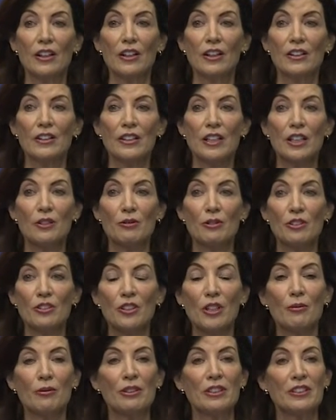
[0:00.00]
It says when
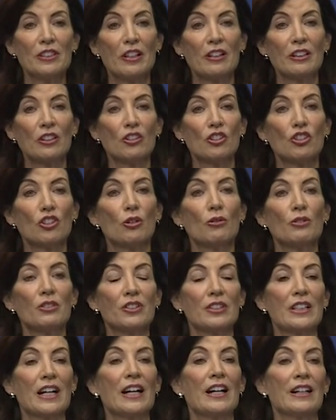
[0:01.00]
someone's starting to show
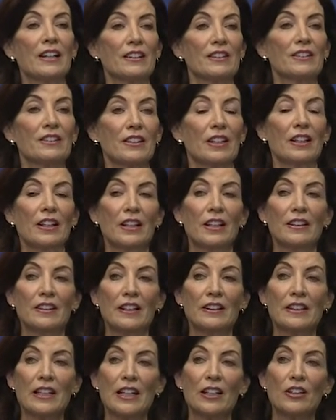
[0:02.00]
signs
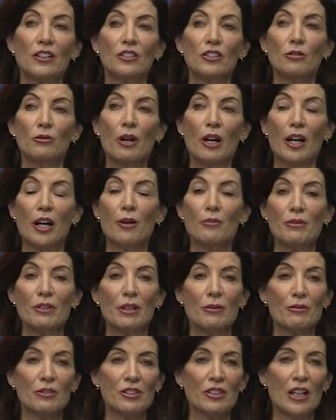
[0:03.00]
that they could do harm to
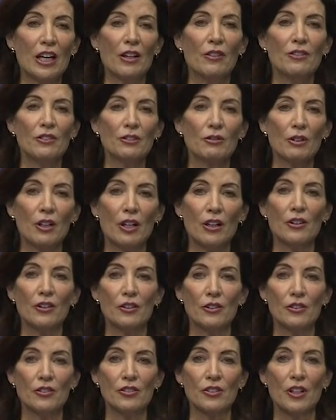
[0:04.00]
themselves or
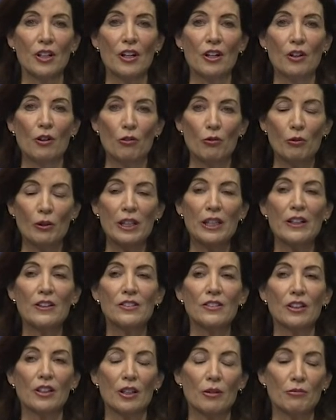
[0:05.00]
others, we
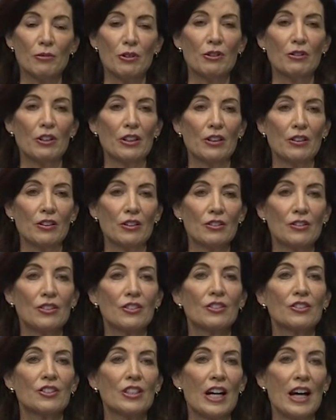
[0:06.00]
as a community, as
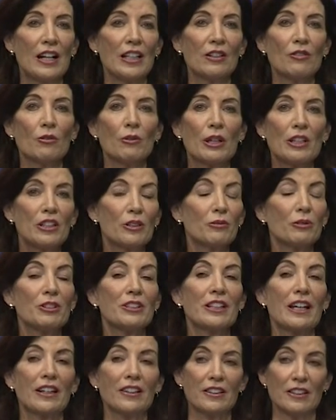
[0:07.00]
society, have a right to
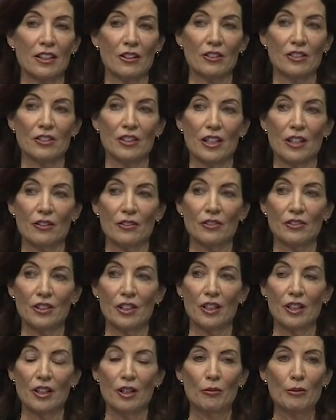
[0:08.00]
protect ourselves.
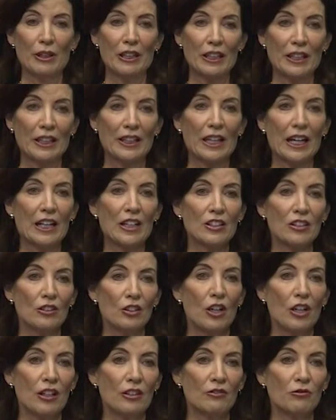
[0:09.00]
We can engage
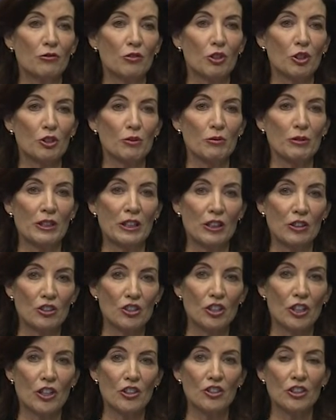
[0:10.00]
law enforcement, and a
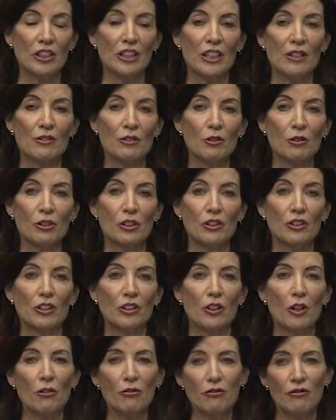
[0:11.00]
judge can give an order to
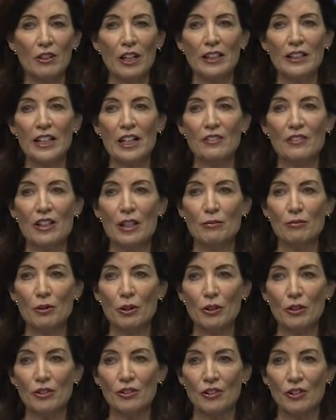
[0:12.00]
go find out if that
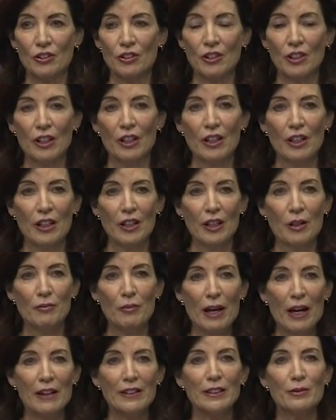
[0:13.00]
person
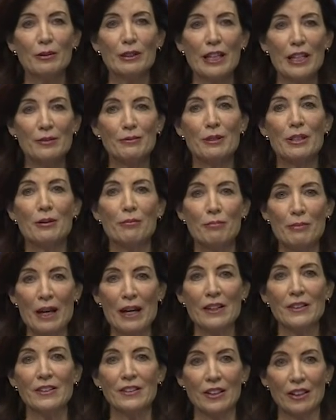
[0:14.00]
possibly has been
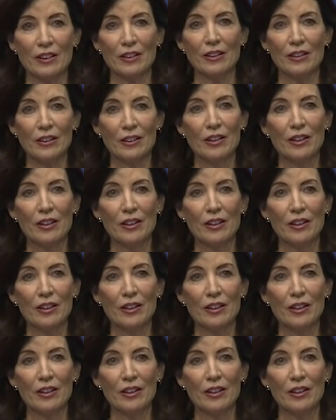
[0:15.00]
amassing